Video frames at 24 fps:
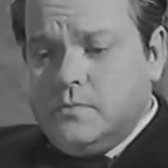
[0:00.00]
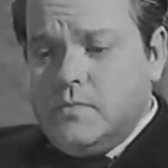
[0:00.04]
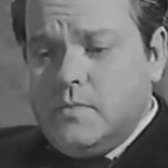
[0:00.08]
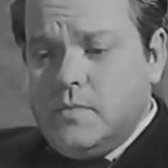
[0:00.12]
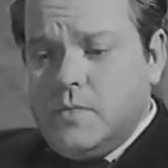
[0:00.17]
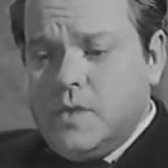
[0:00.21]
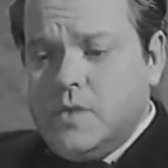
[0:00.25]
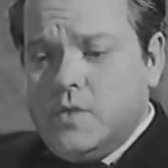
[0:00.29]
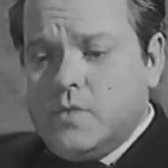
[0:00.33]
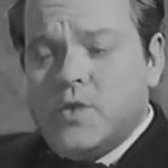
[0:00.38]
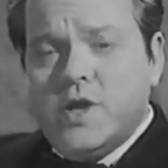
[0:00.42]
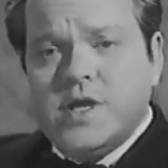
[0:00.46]

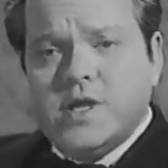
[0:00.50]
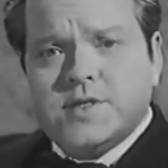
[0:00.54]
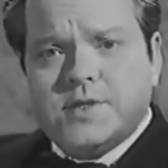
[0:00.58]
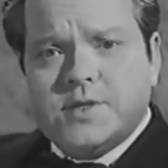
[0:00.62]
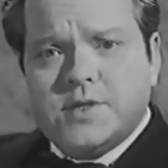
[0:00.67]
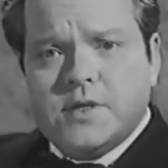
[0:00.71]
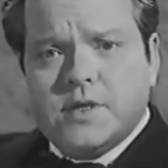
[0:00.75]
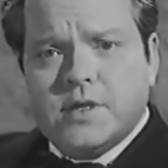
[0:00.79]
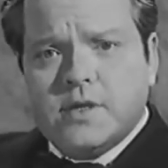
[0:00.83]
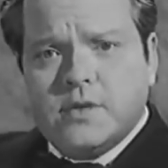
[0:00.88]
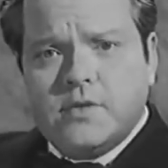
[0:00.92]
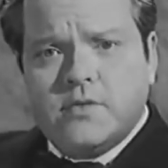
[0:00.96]
raised
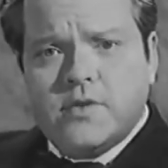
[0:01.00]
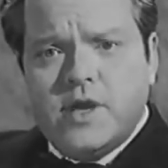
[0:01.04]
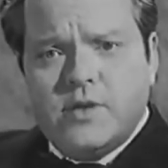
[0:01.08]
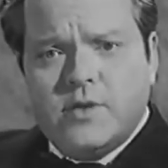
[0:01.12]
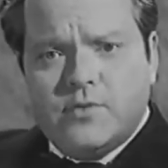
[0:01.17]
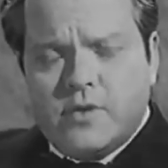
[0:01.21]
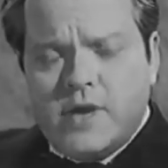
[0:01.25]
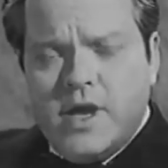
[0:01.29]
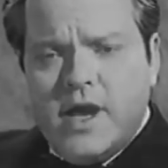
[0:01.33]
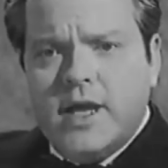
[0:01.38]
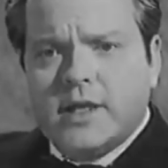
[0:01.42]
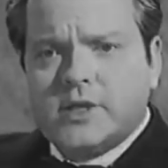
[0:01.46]
on a great
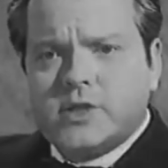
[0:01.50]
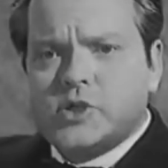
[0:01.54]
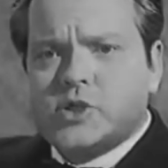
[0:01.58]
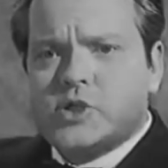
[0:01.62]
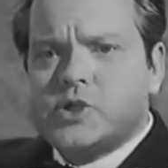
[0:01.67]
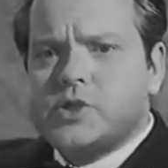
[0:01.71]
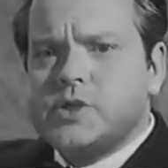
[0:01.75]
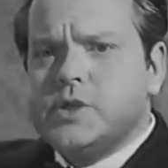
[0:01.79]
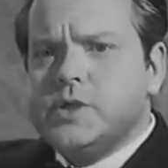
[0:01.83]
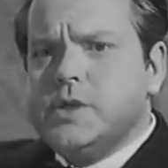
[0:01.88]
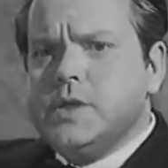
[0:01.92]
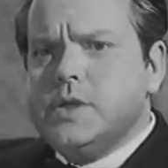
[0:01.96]

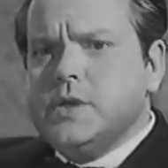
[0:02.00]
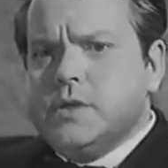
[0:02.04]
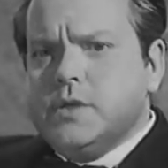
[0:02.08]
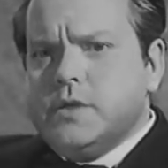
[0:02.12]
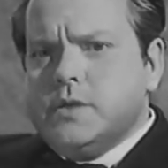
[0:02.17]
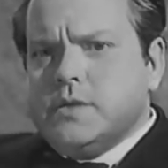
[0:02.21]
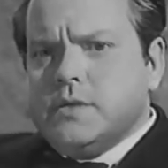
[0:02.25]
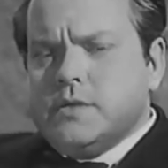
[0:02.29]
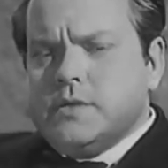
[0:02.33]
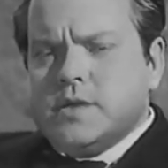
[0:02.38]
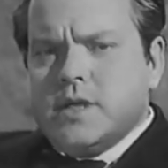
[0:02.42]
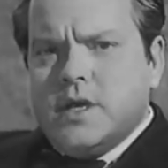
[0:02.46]
ranch
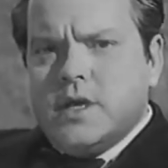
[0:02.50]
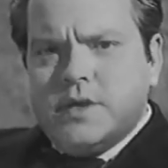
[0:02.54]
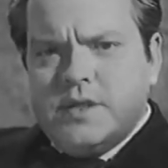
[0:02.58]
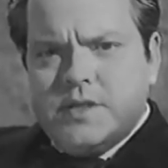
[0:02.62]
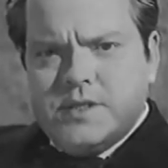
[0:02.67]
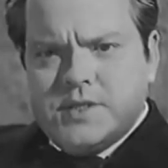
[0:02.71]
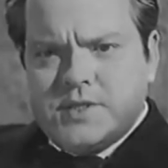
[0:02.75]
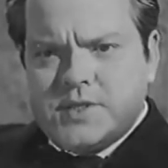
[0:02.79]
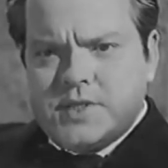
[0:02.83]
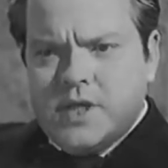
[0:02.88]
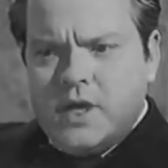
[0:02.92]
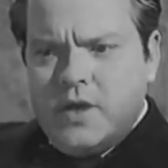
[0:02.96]
down in
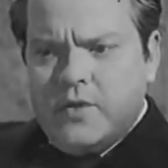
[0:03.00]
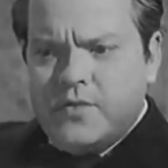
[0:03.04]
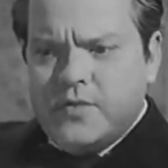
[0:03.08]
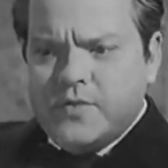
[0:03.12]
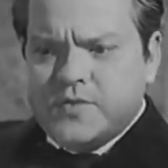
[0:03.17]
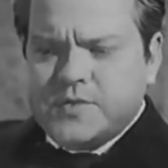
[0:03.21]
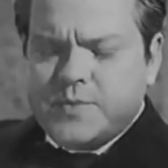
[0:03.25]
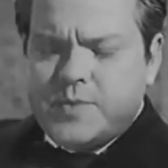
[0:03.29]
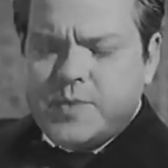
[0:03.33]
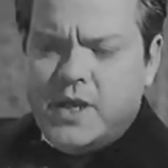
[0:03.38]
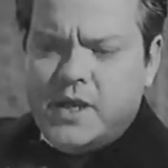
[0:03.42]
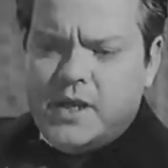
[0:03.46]
the south of
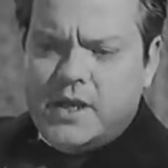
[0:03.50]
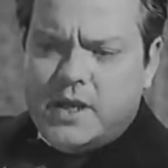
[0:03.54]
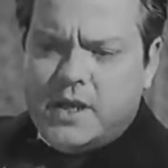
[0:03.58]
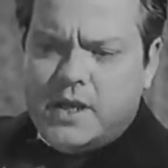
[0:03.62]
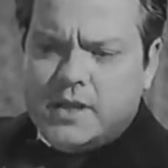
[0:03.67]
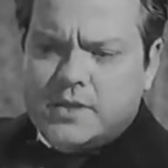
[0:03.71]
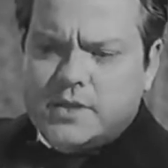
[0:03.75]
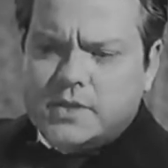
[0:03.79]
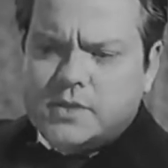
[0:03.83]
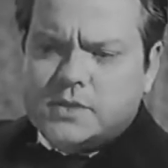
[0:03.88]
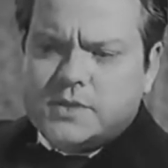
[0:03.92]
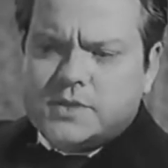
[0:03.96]
Spain in
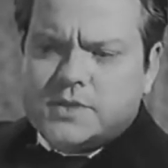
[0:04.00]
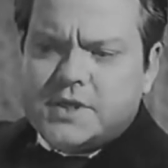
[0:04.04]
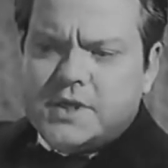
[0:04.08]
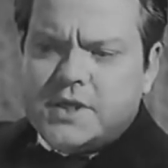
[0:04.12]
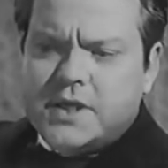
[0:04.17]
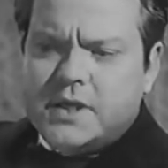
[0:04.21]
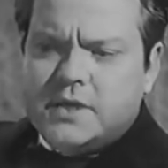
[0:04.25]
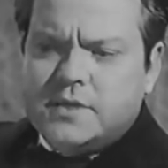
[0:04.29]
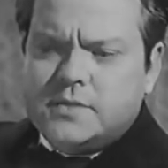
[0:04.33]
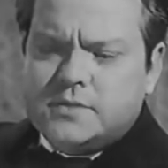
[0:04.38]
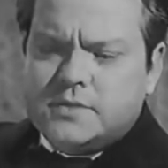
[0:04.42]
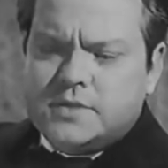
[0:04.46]

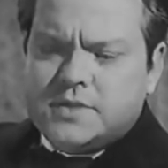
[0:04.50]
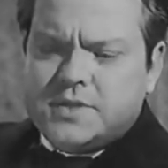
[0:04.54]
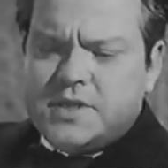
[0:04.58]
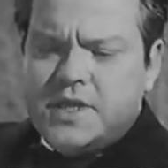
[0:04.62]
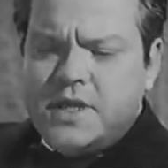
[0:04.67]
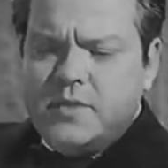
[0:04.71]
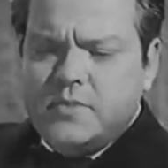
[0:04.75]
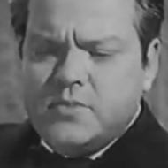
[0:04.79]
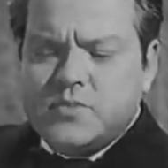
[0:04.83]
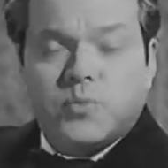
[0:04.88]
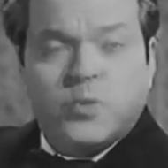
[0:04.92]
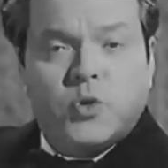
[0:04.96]
Andalusia, was
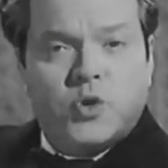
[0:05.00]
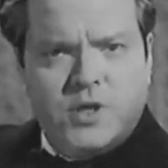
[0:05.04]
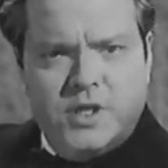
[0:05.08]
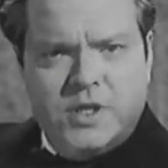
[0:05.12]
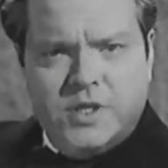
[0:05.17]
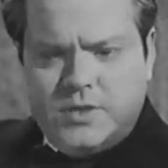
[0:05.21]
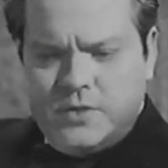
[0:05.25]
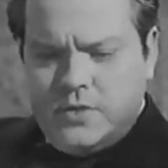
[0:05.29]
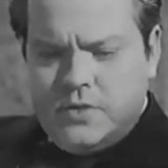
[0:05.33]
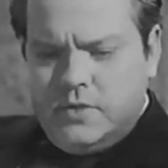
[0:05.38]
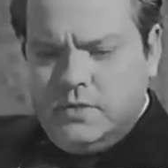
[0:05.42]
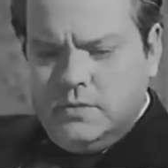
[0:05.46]
named
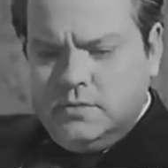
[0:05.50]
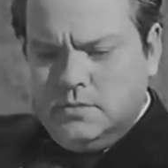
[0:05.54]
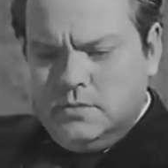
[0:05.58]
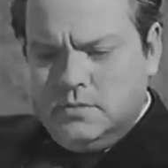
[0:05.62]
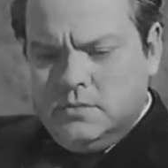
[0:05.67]
Bonito.